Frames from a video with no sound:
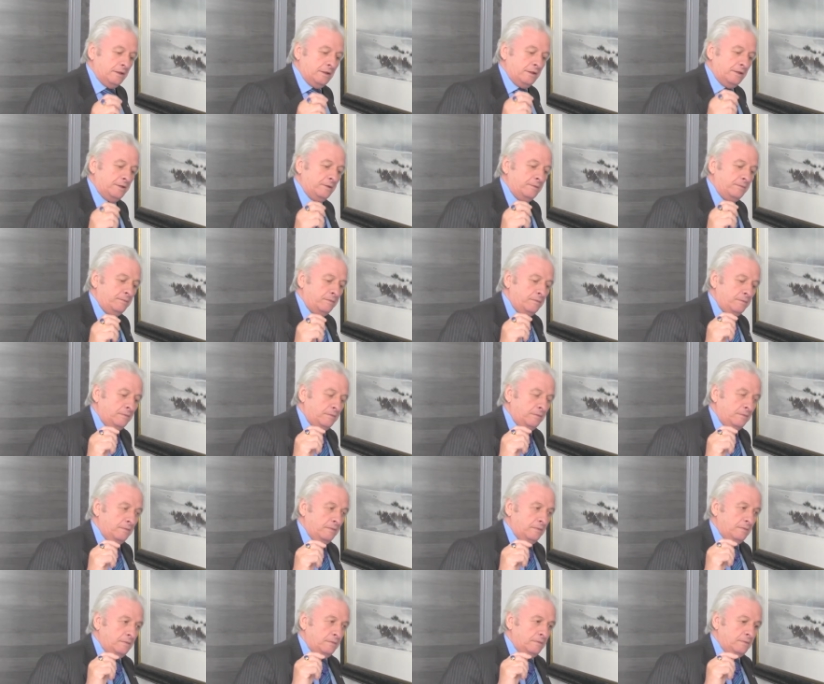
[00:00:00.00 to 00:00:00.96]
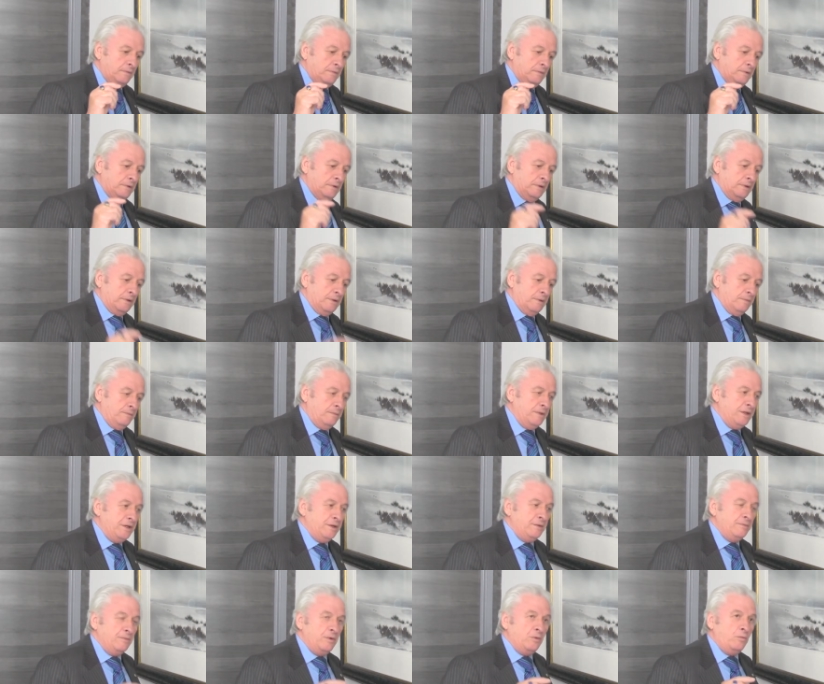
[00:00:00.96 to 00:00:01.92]
the, the
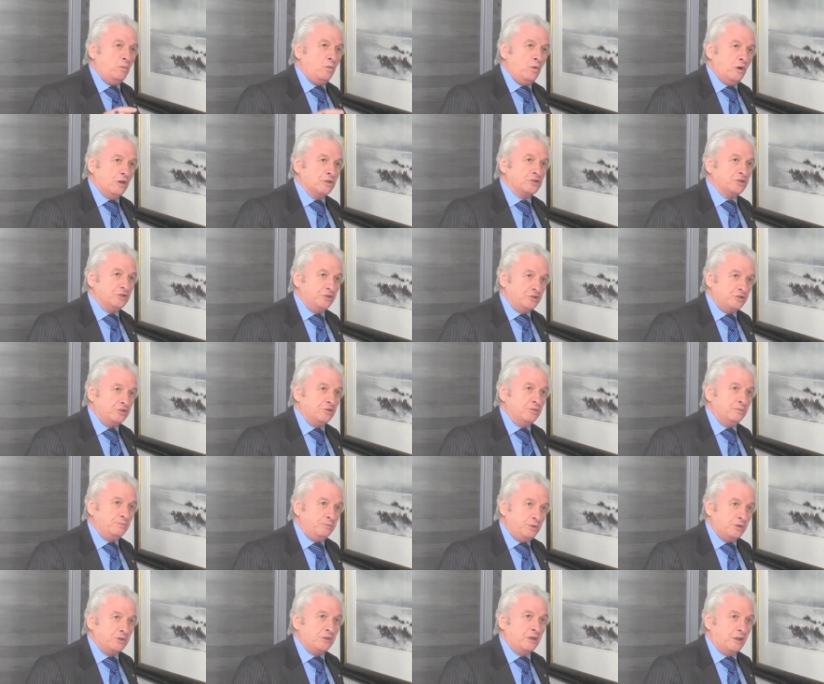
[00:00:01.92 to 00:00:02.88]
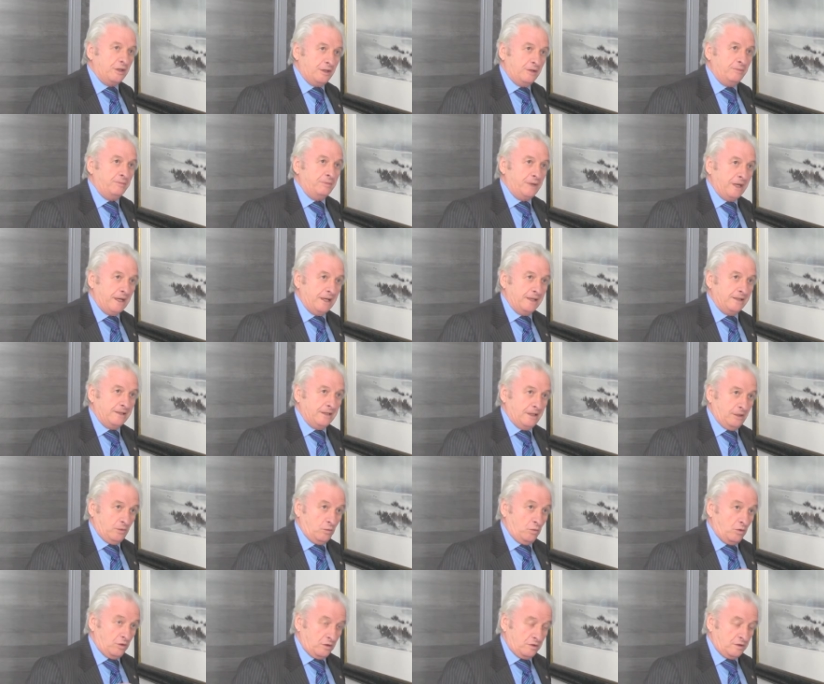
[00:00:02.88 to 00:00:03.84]
minimum wash you should put on a
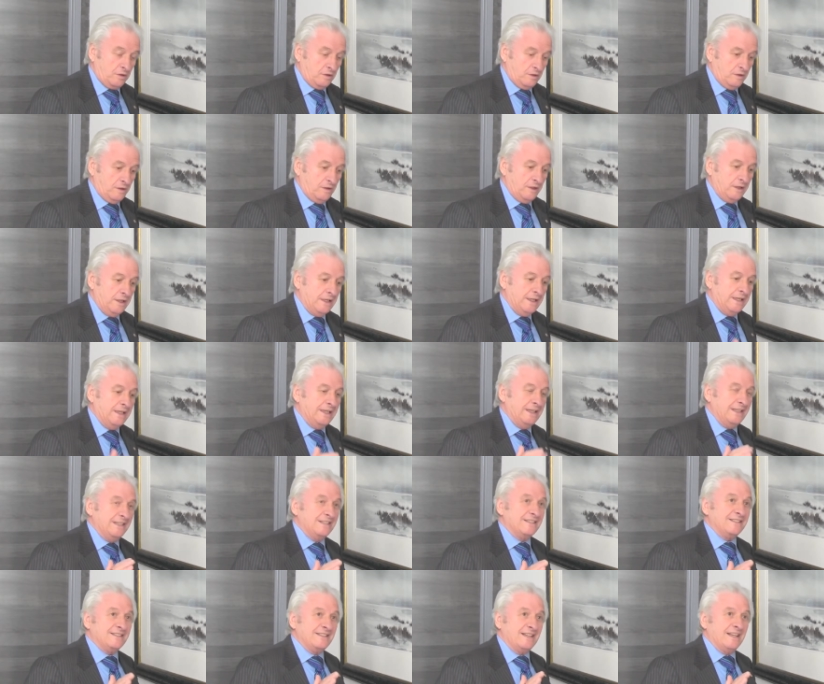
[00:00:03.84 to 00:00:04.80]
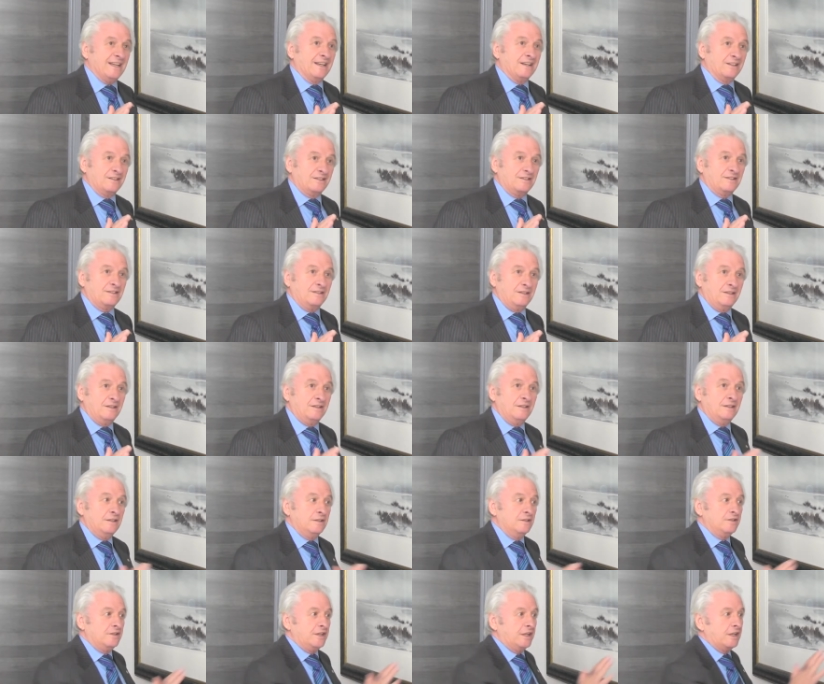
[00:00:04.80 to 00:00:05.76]
painting watercolour is six.
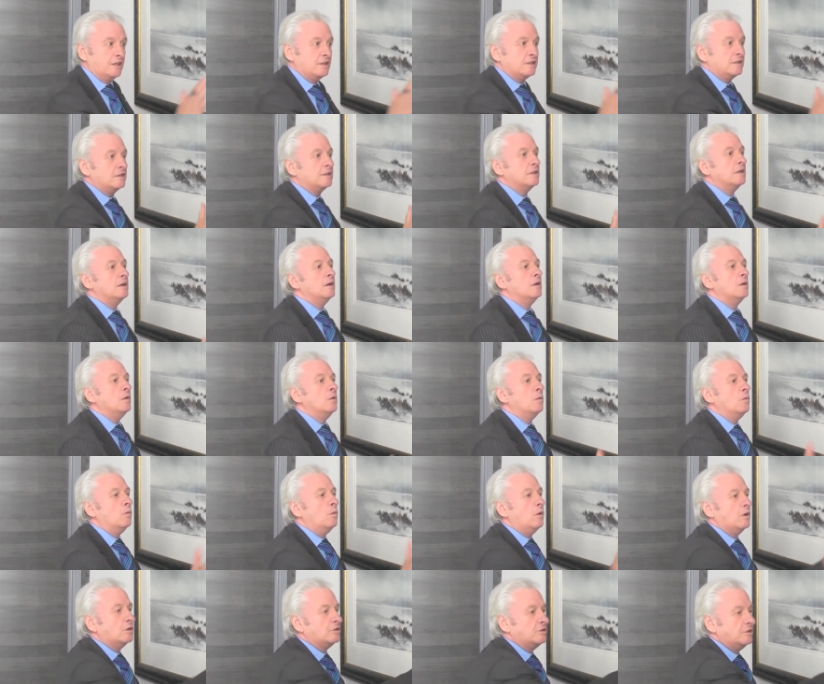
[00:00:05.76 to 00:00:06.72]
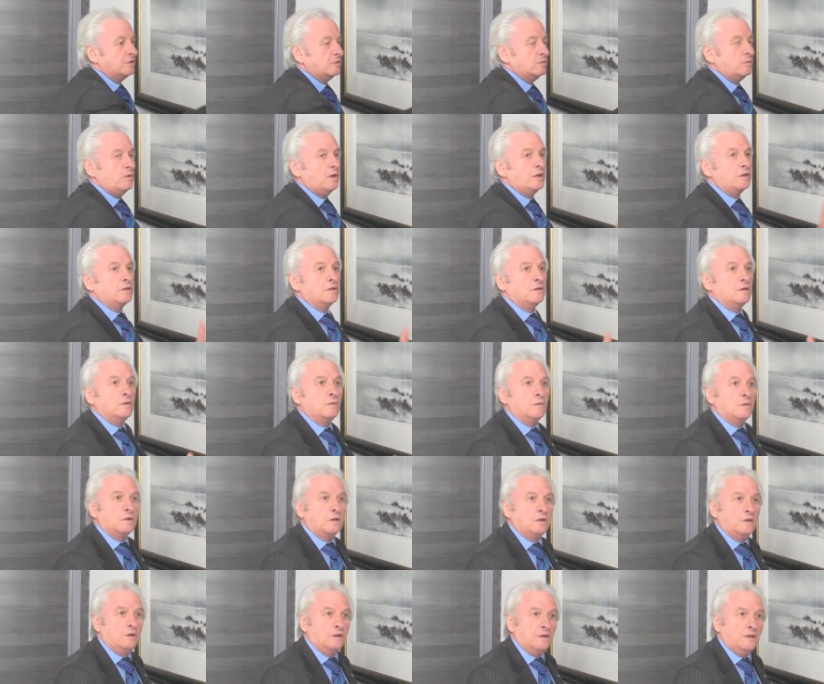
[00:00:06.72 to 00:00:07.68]
Six washes, one
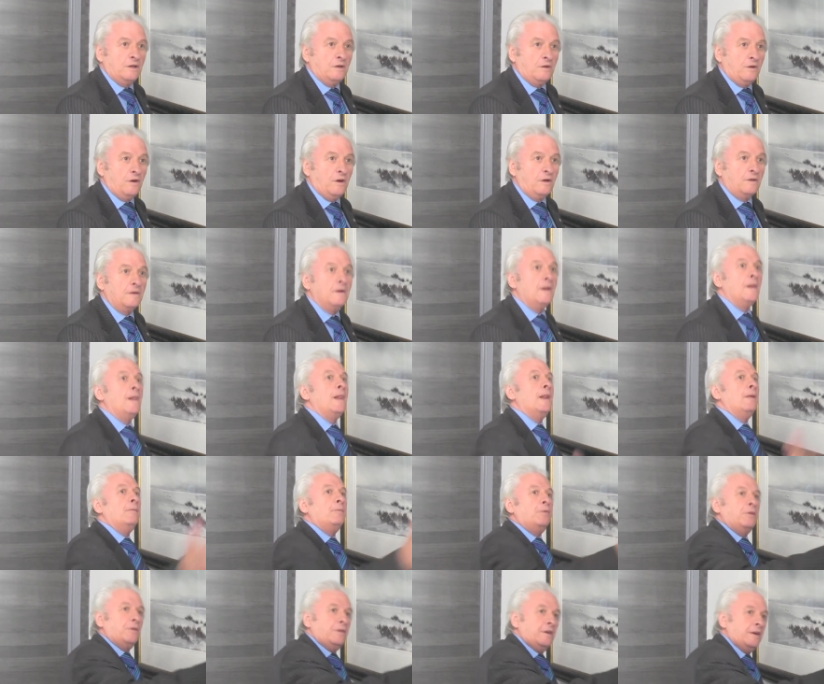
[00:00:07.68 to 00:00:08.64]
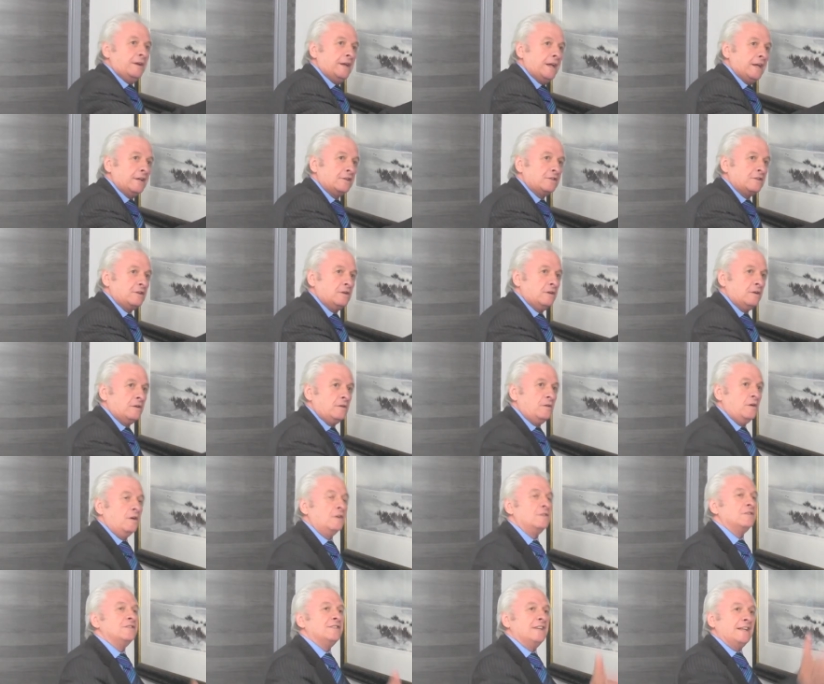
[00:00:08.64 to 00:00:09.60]
colour on, put the next colour
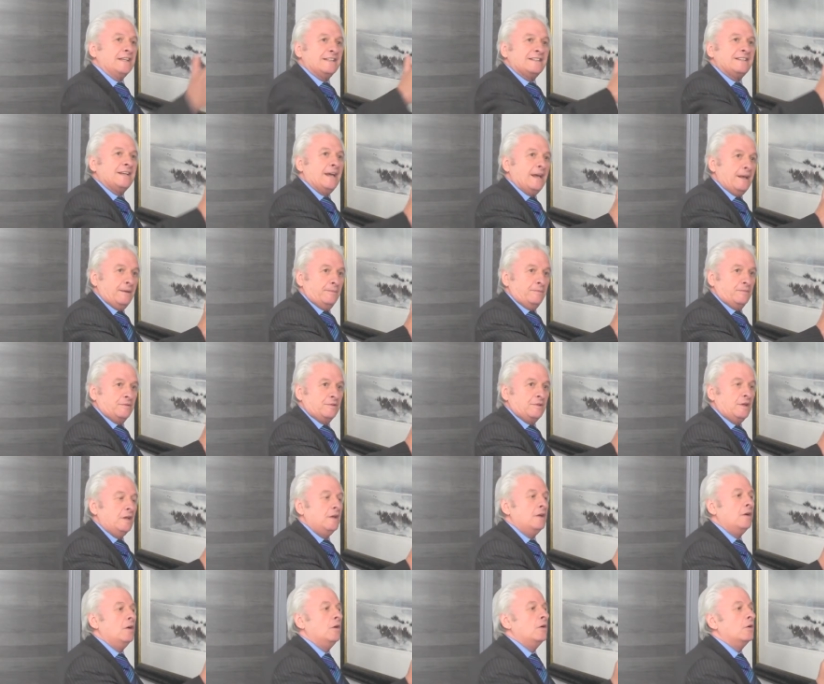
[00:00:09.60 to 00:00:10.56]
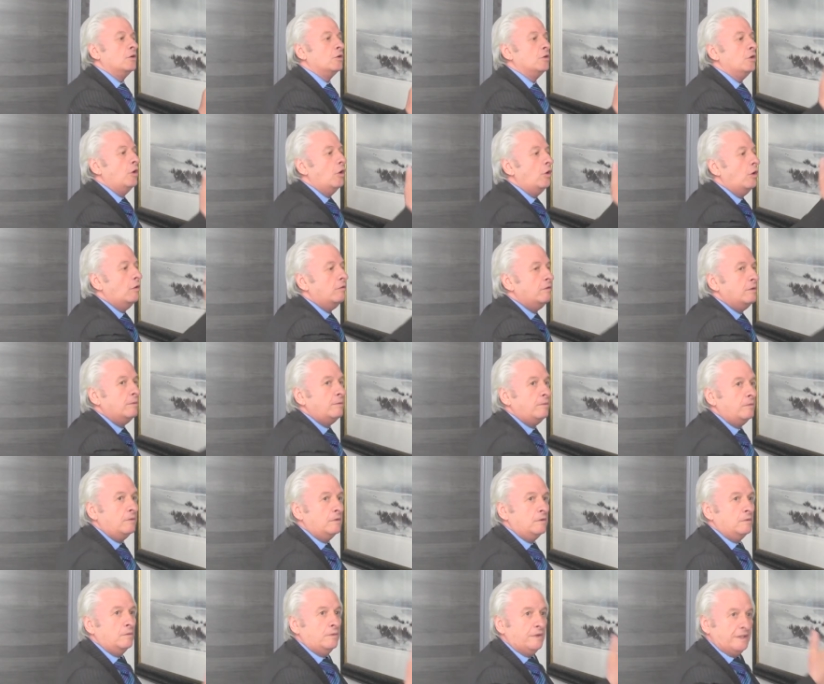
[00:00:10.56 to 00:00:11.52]
on, six times over
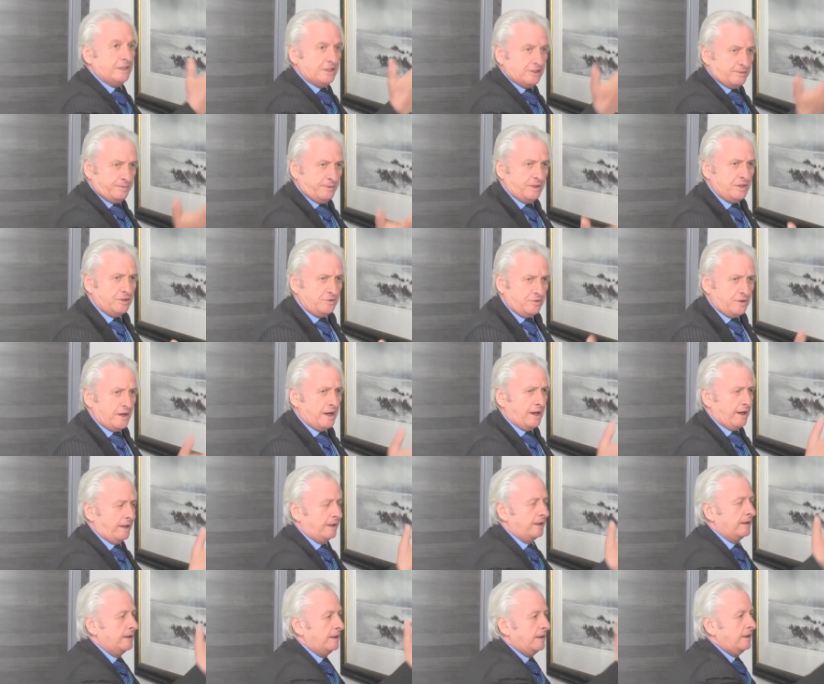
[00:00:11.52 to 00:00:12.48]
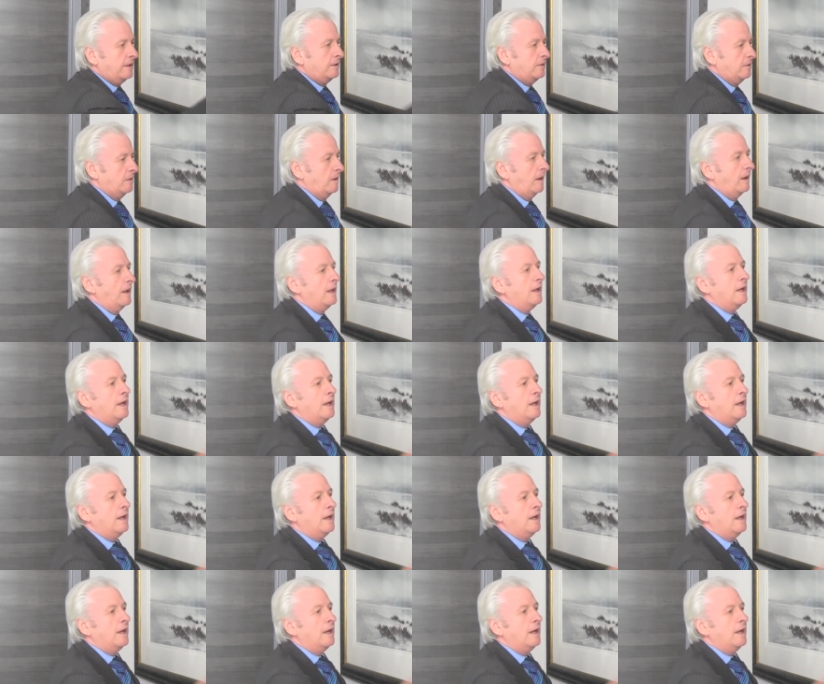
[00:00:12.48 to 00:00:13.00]
when it's been dry. Yeah.